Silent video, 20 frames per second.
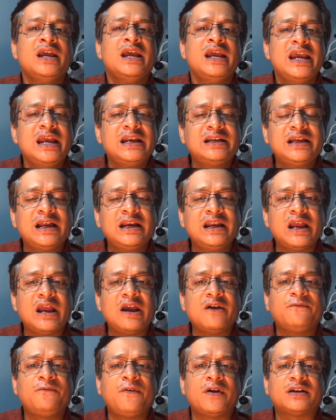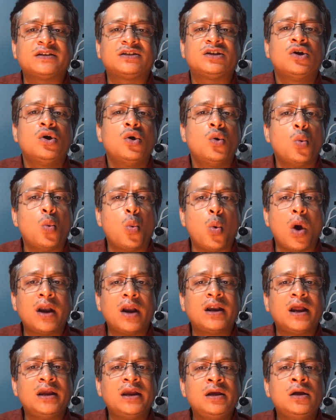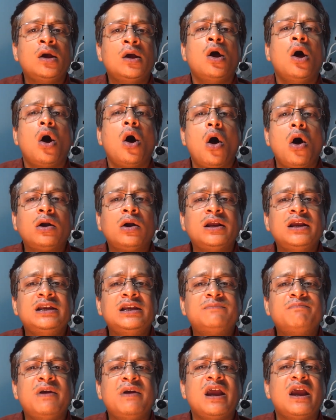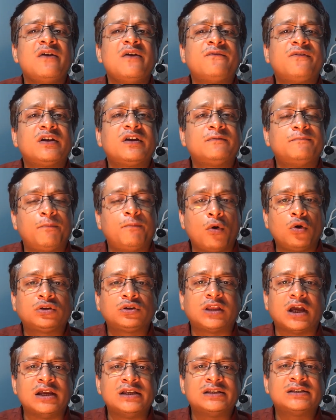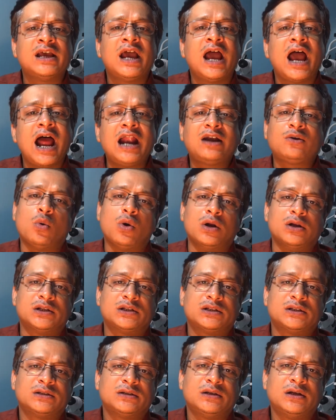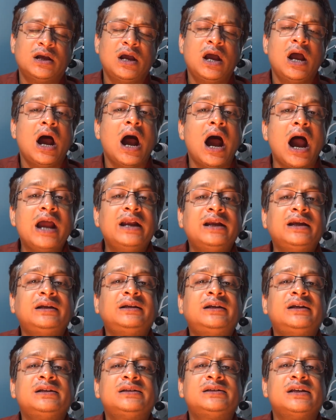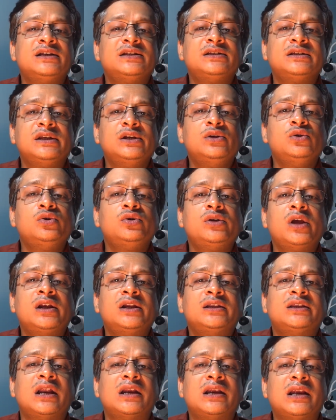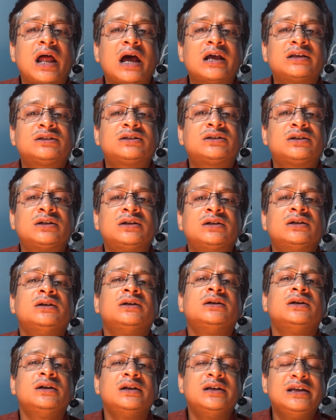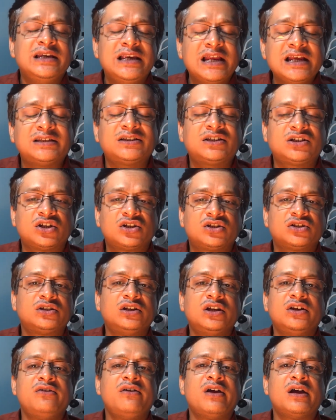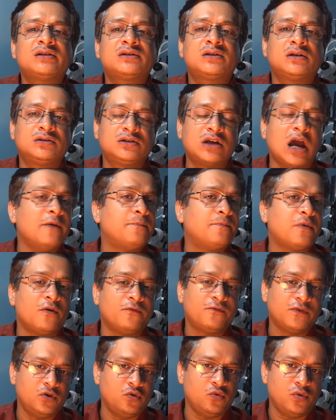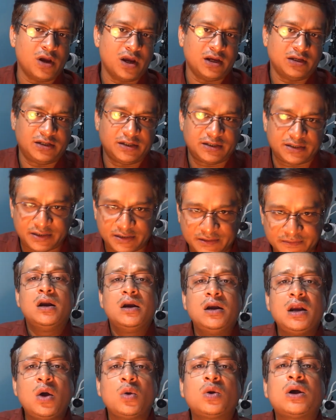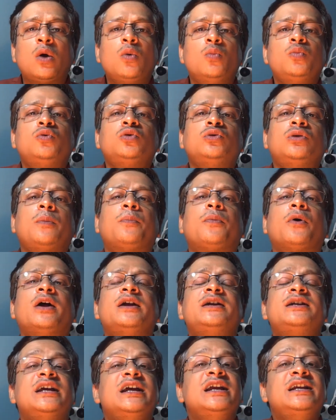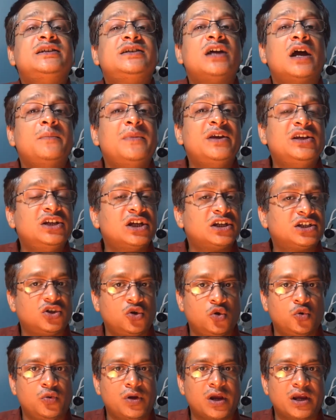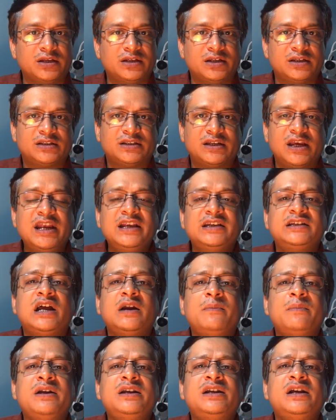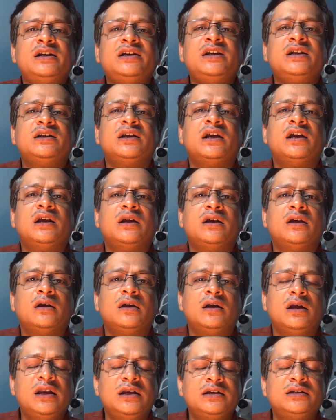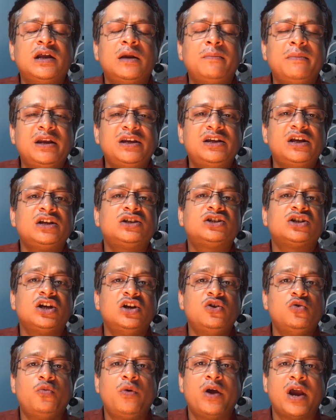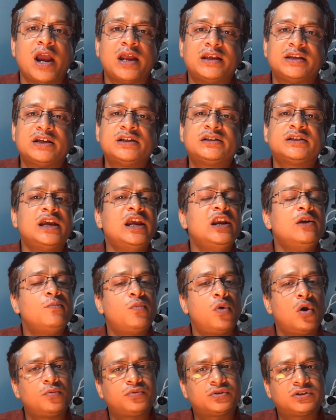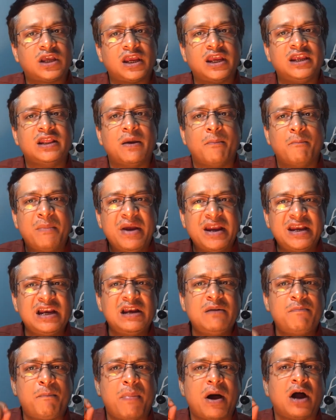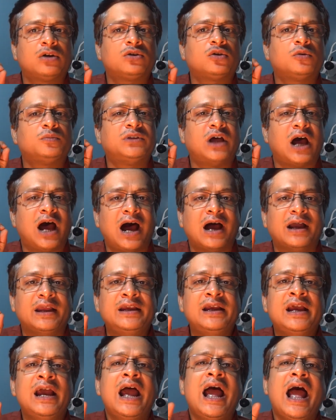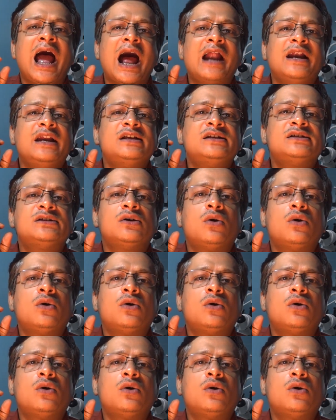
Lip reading: It can affect one eye or it may affect both eyes at once. Iritis is usually the least serious type of uveitis. Now come to the point, intermediate uveitis. Intermediate uveitis involves in the middle part of the eye and is